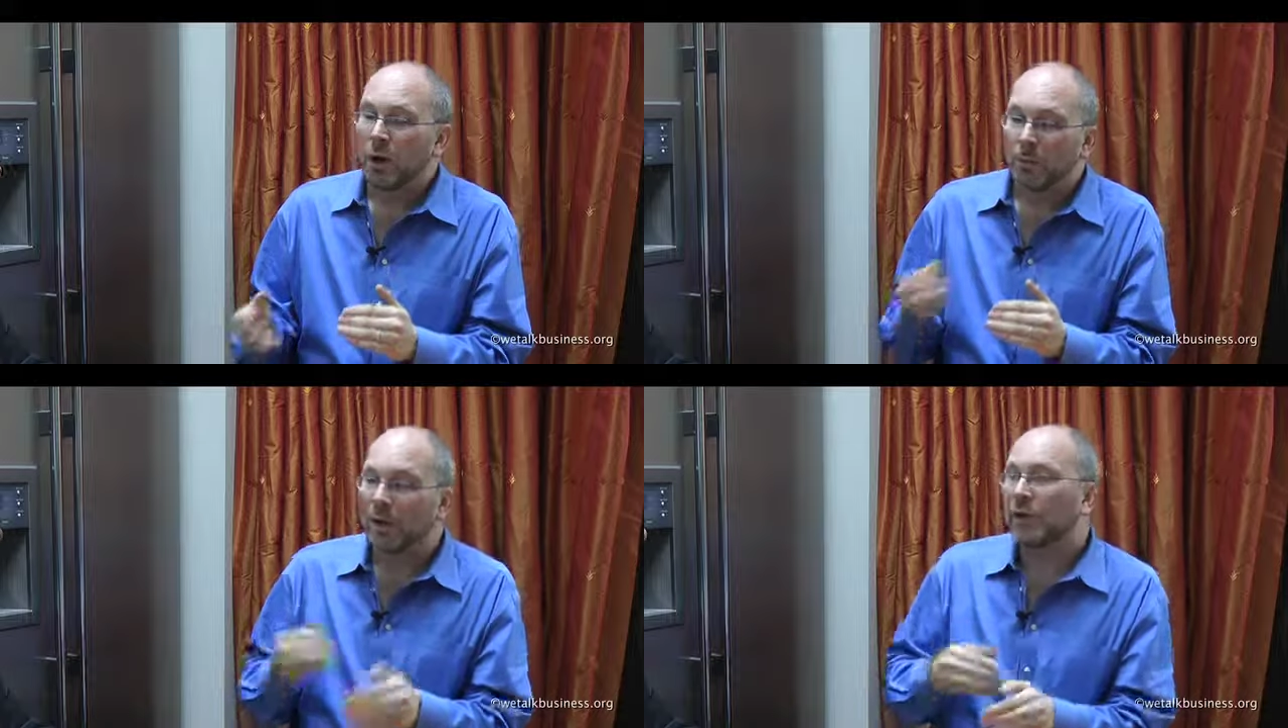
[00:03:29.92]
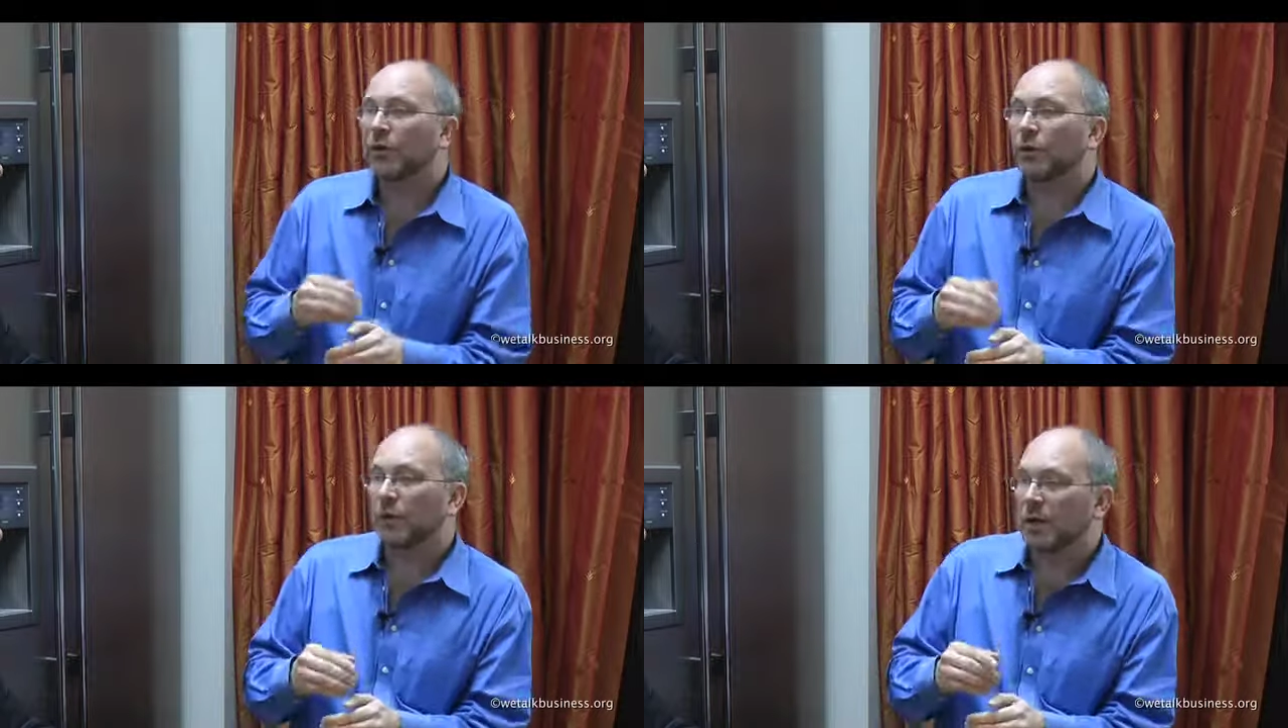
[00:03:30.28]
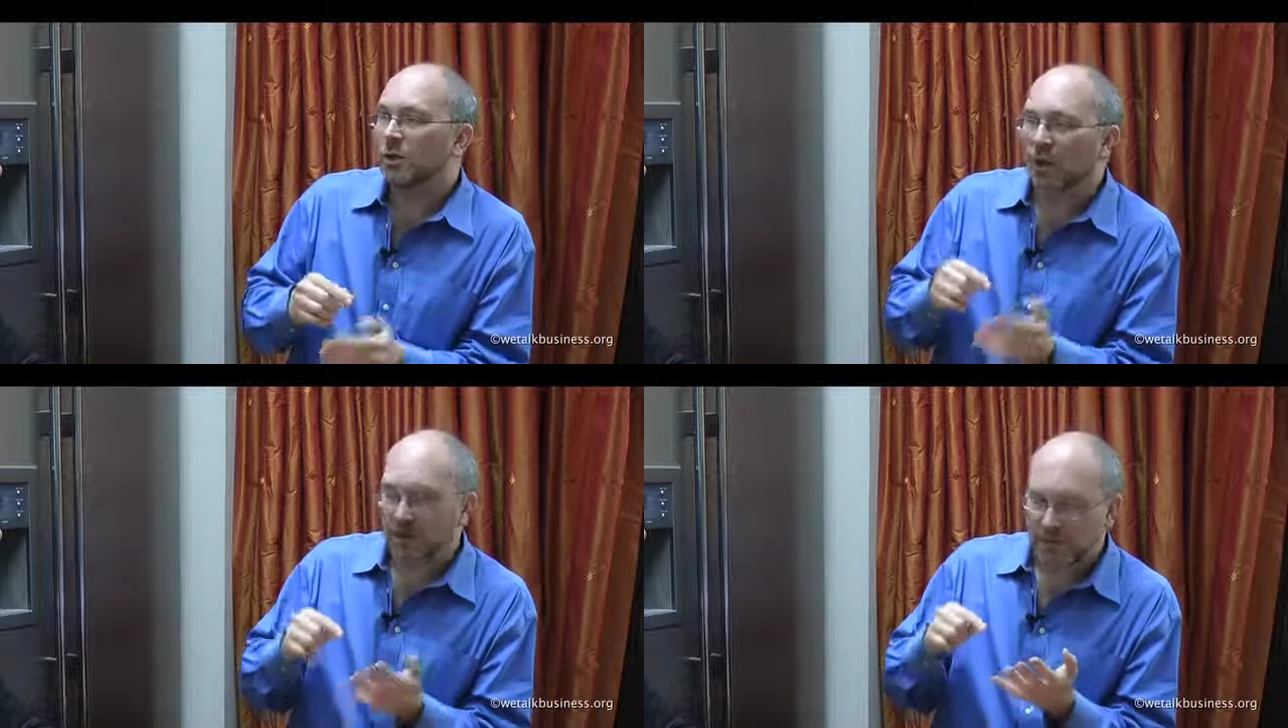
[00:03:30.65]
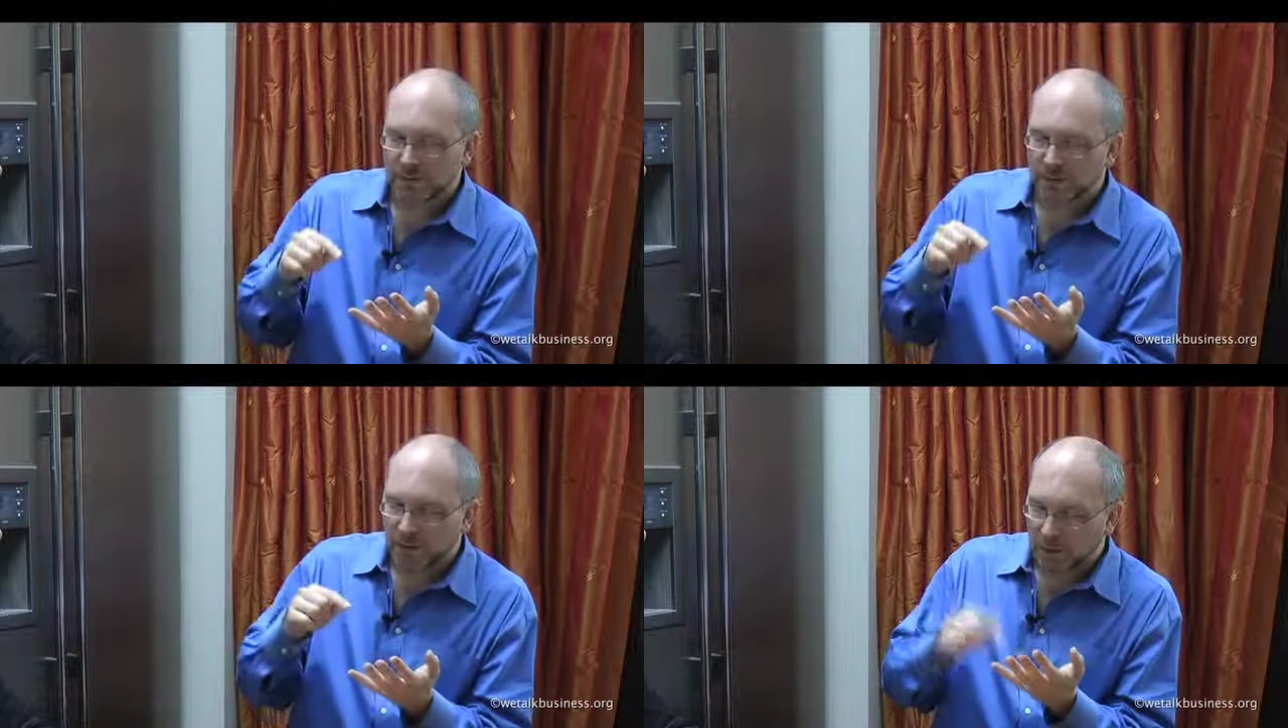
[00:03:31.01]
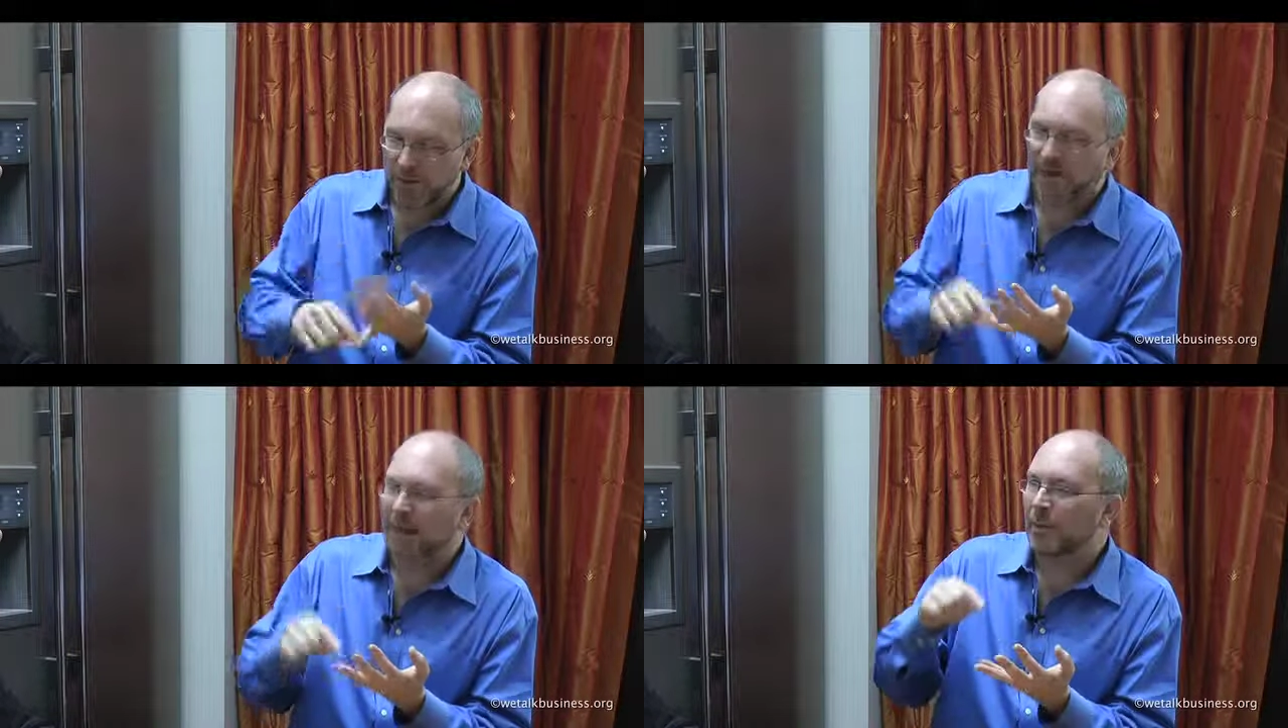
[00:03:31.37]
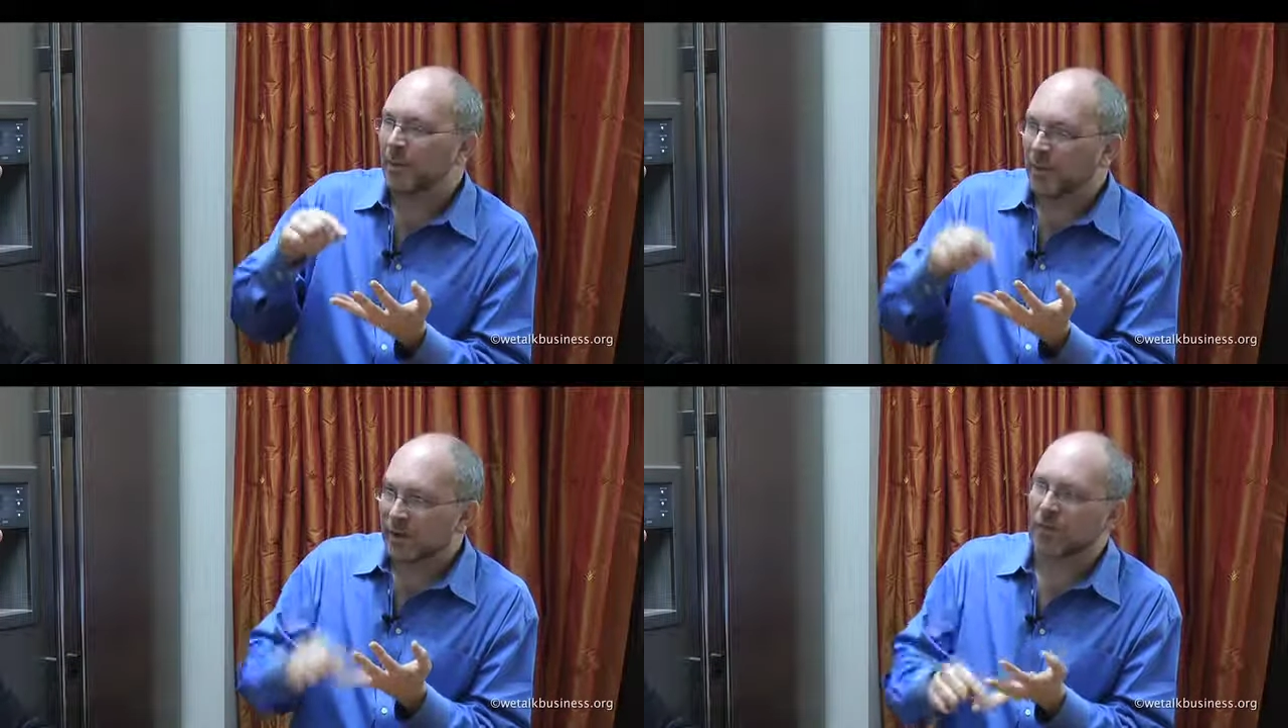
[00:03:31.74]
make sure that as well as the company name
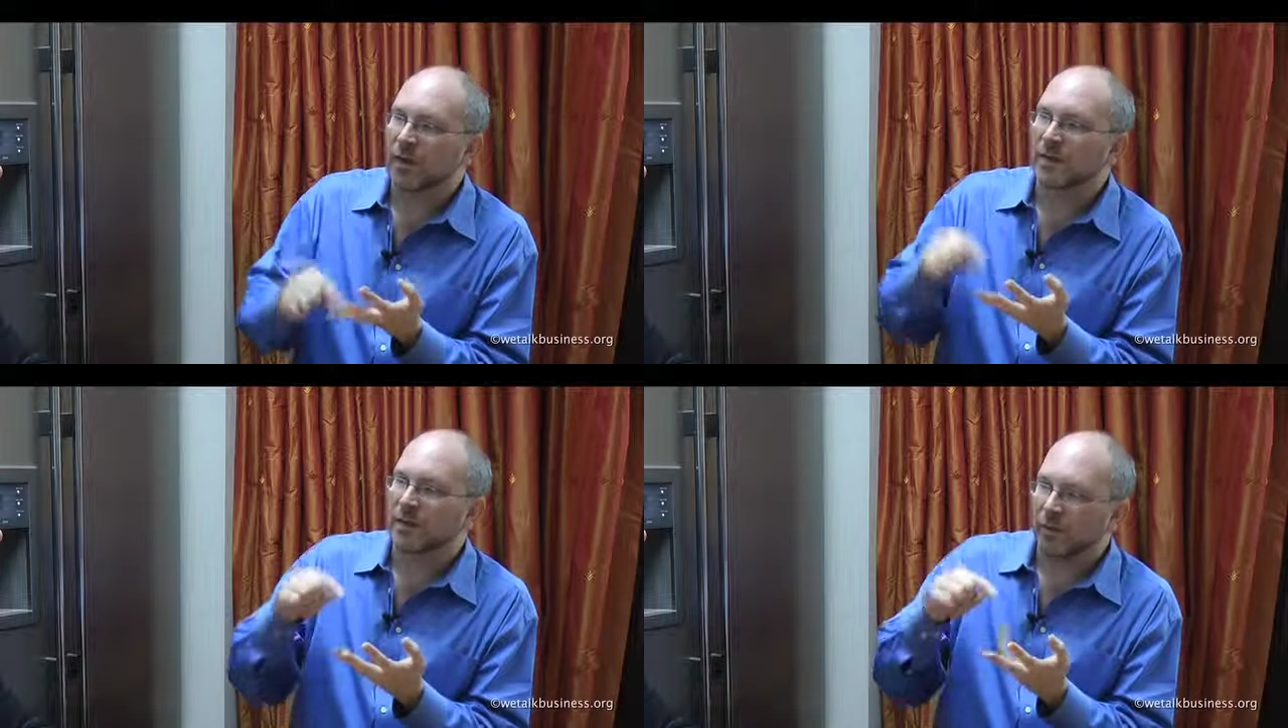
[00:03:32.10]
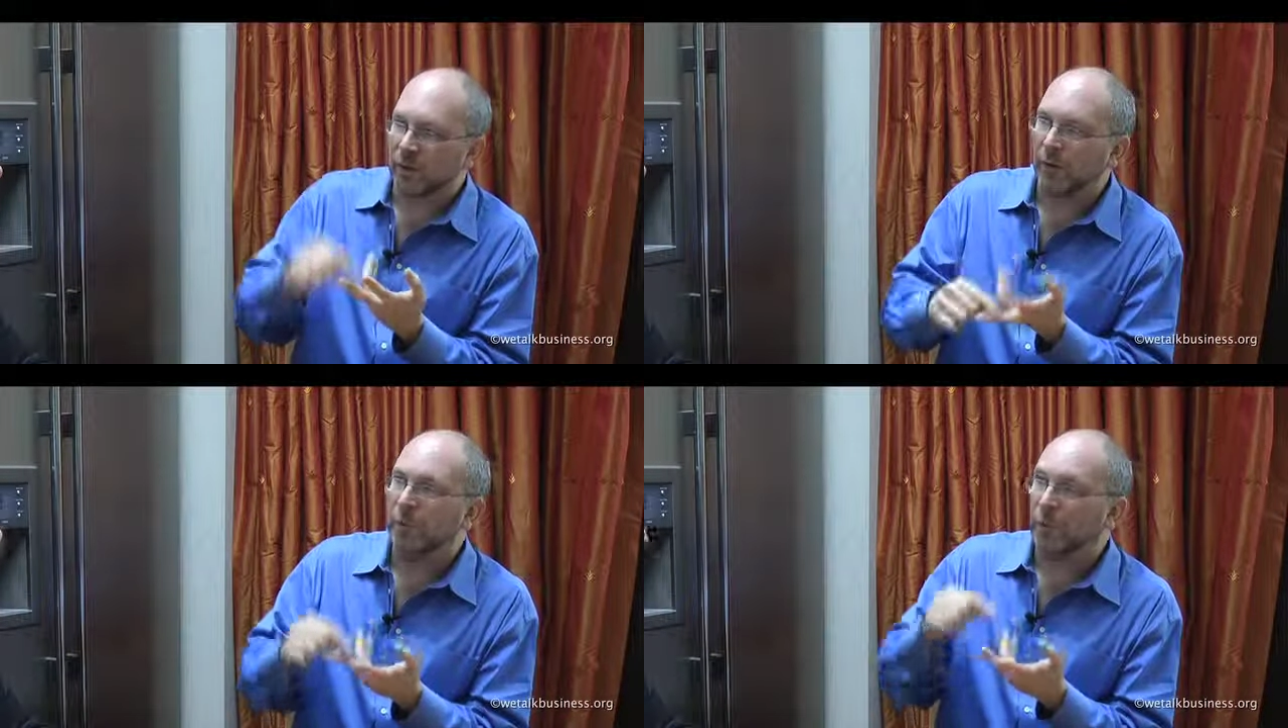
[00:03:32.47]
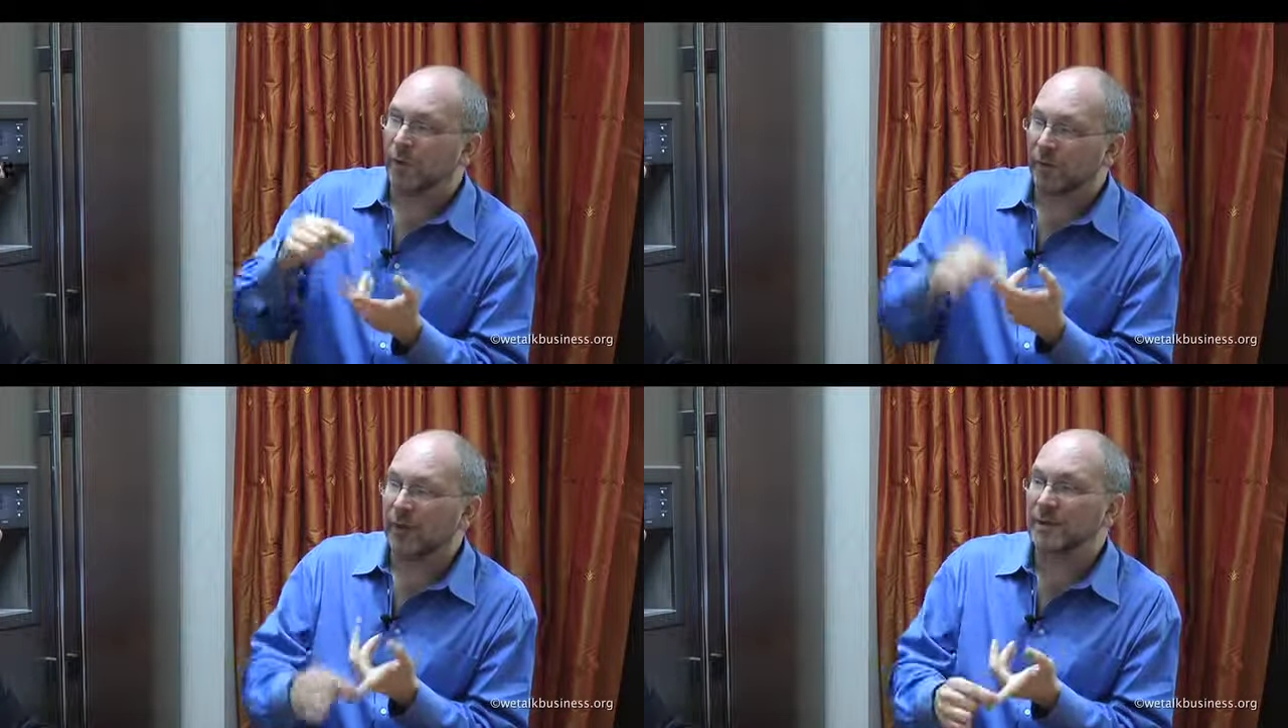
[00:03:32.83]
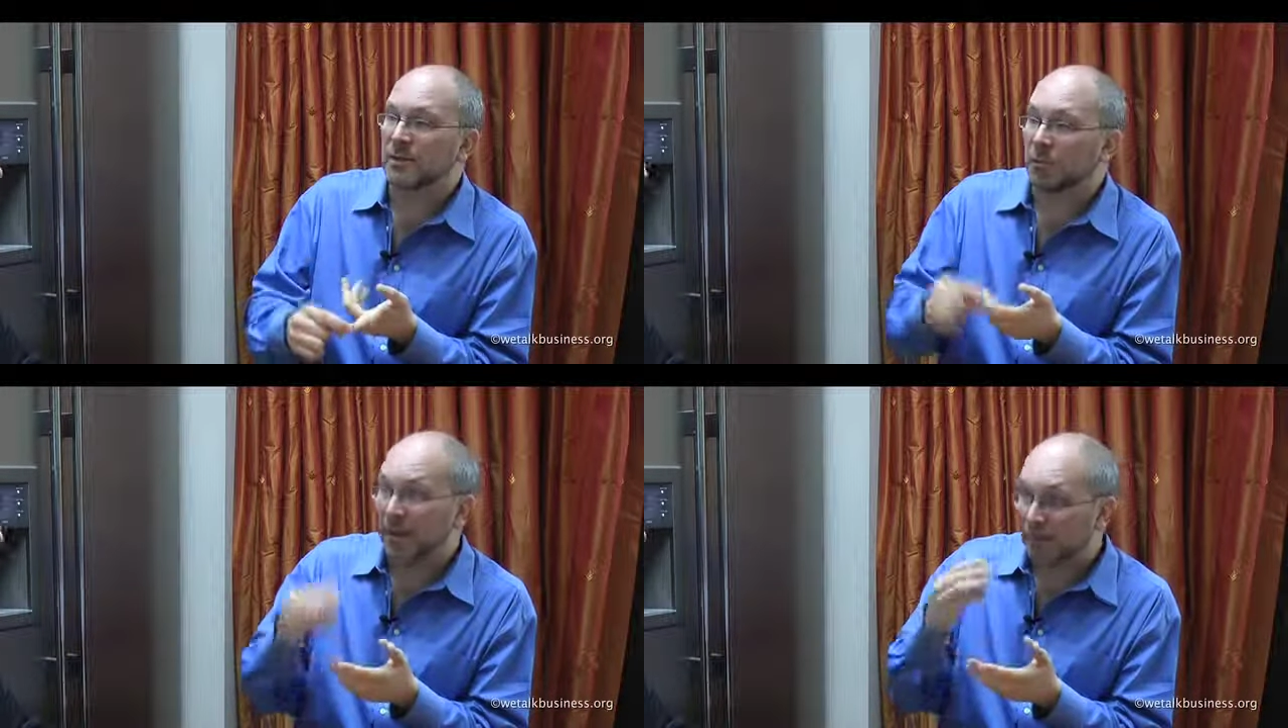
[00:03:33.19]
and the address and the phone number and the fax number,